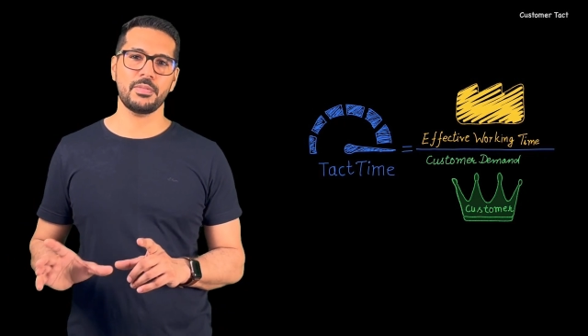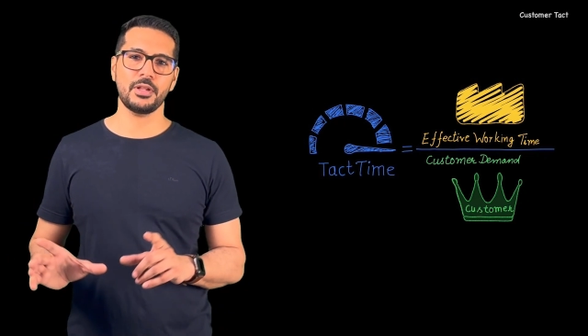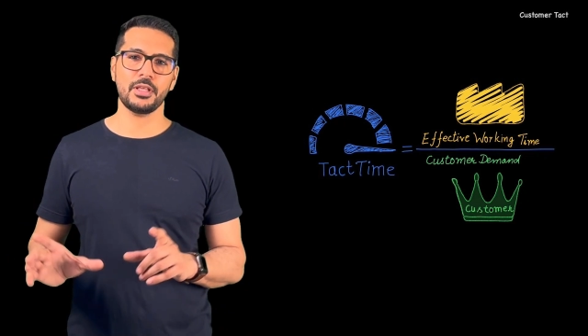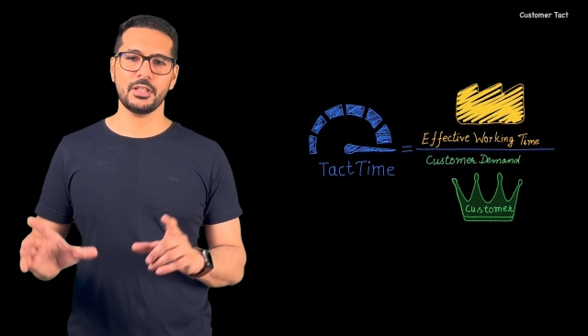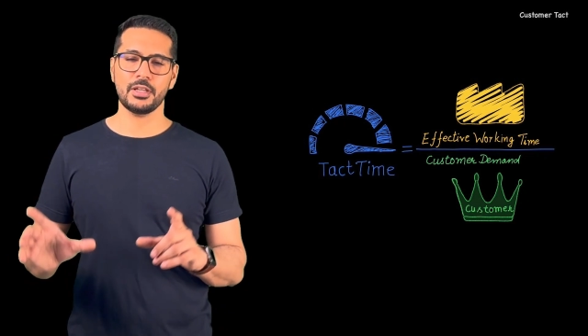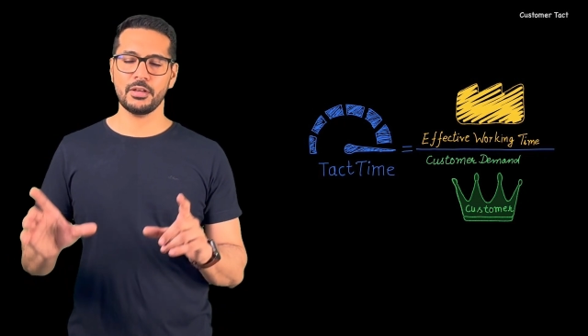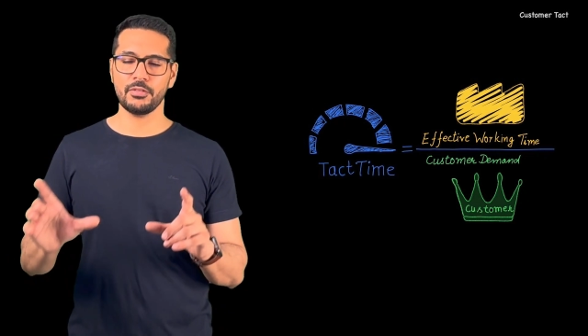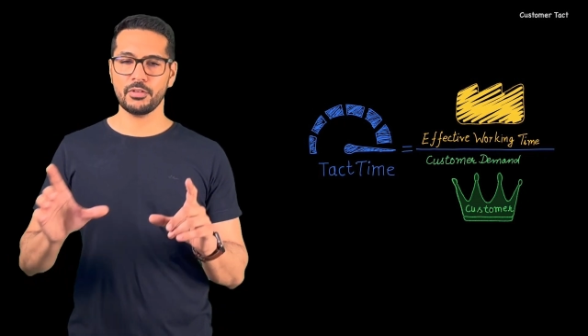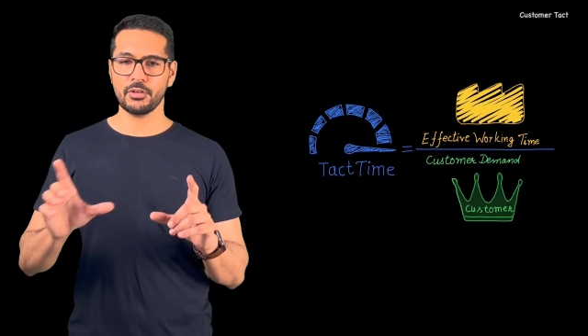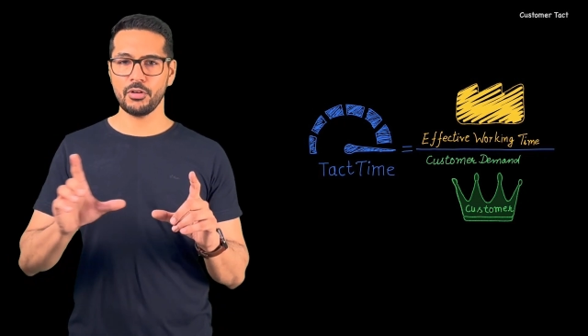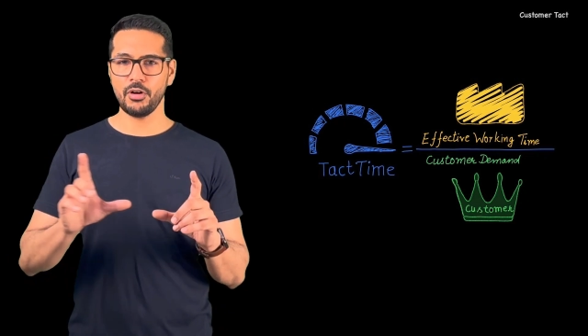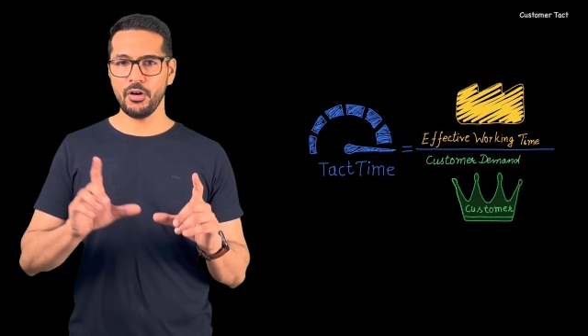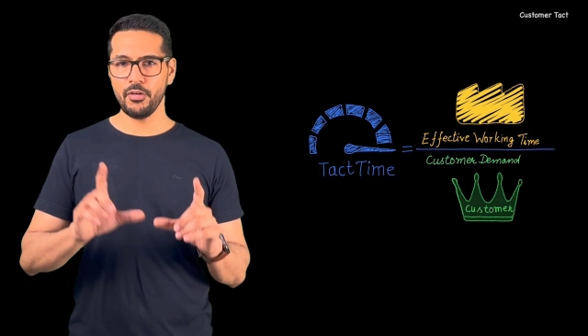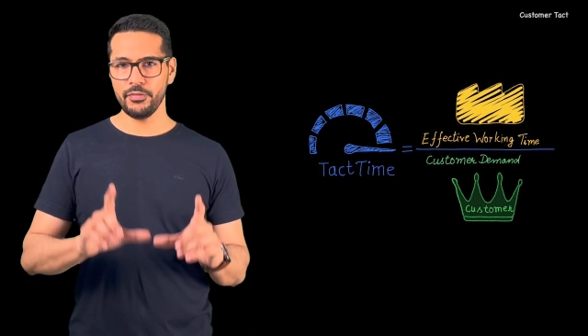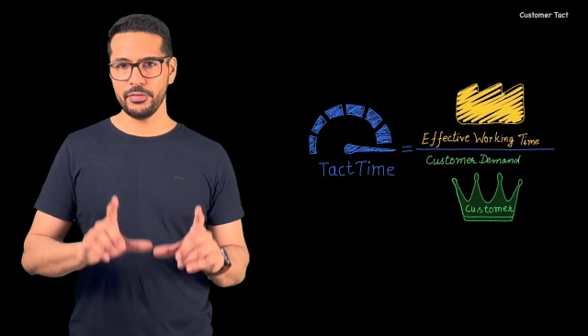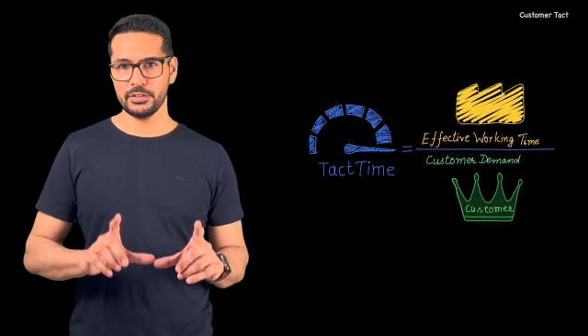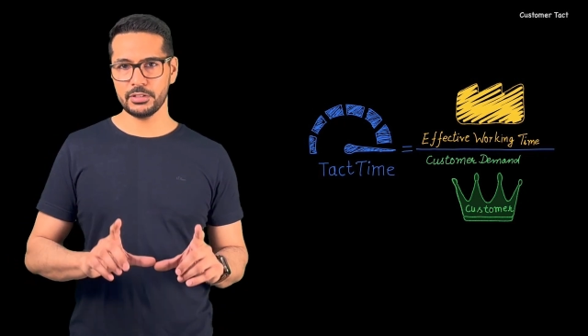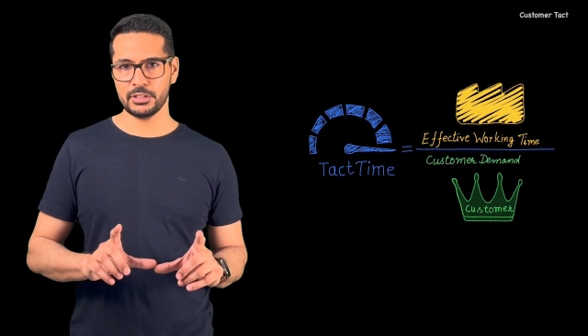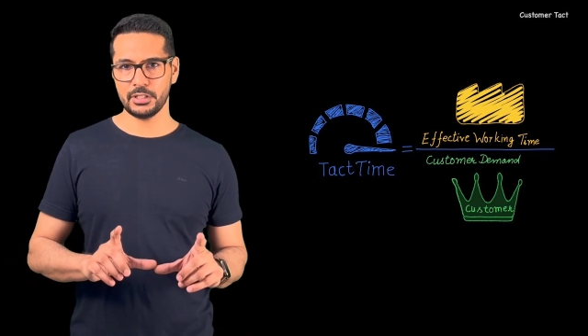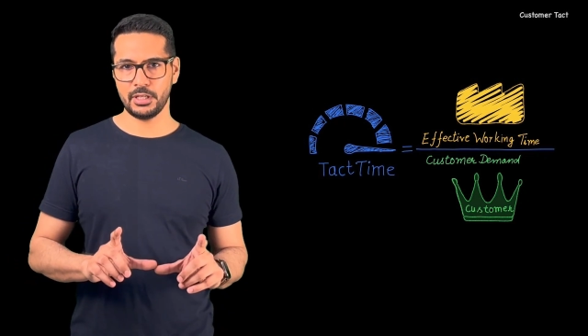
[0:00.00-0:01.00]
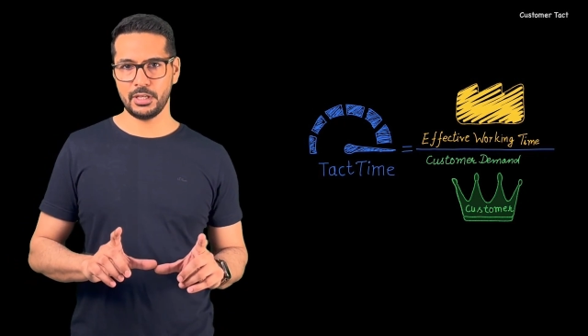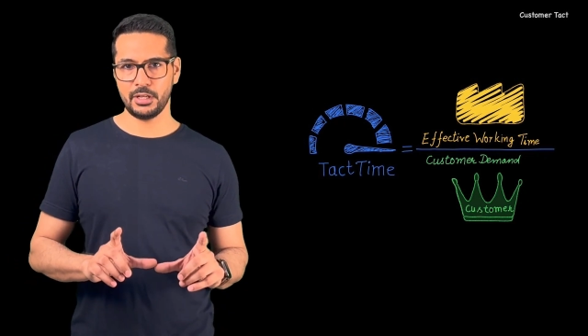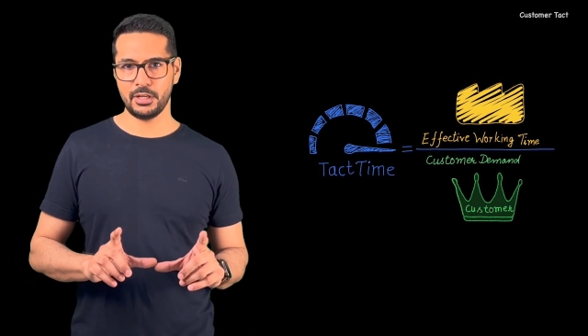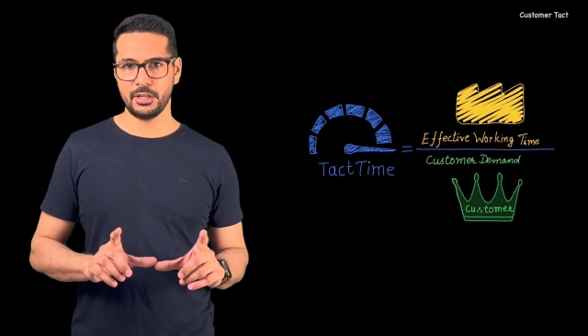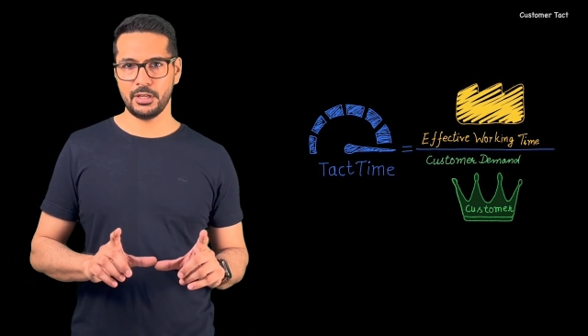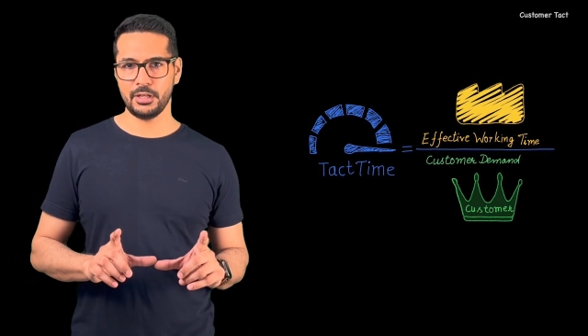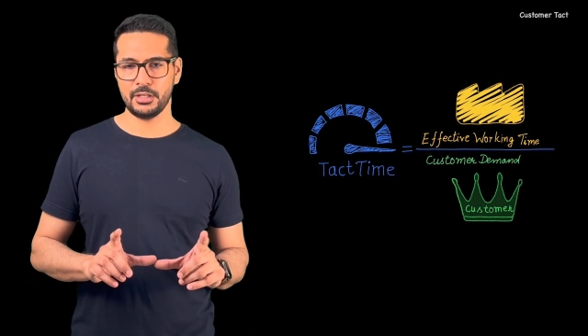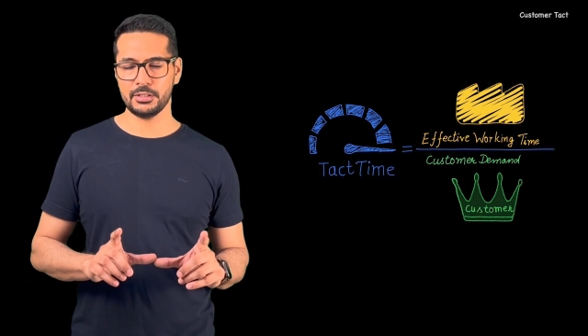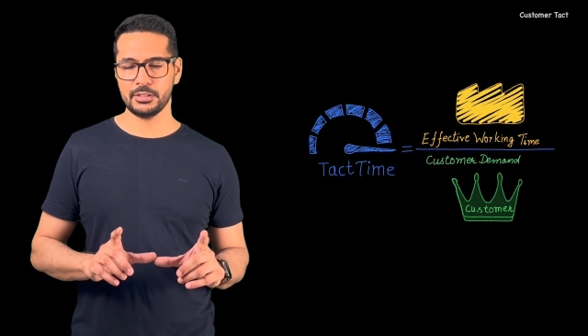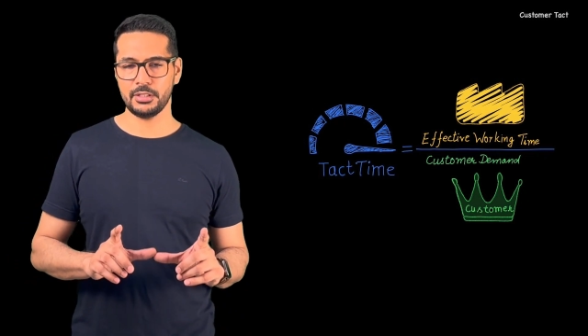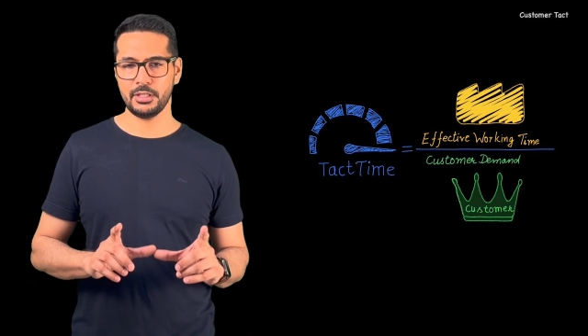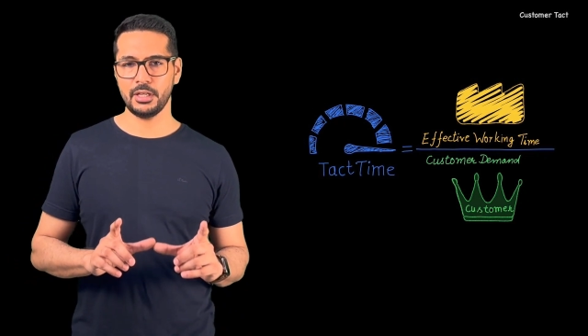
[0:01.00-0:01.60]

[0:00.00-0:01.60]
in our office areas,